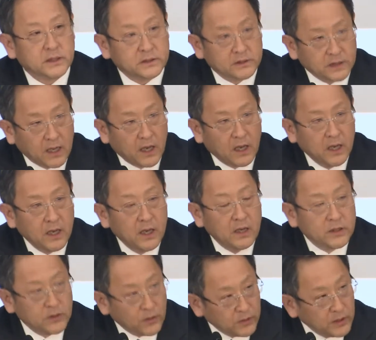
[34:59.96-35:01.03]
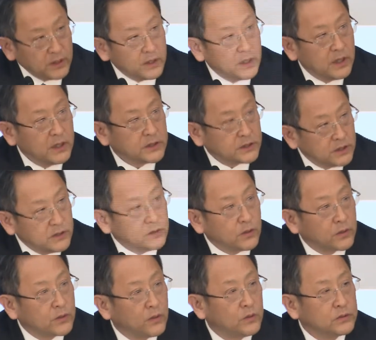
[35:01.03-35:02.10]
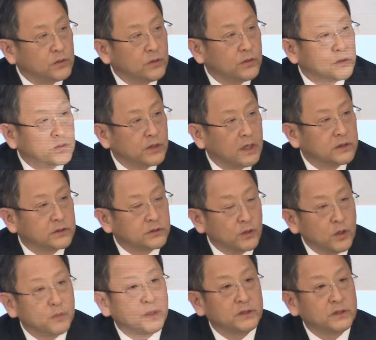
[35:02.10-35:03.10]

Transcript: Of course, it's very important to produce vehicles where those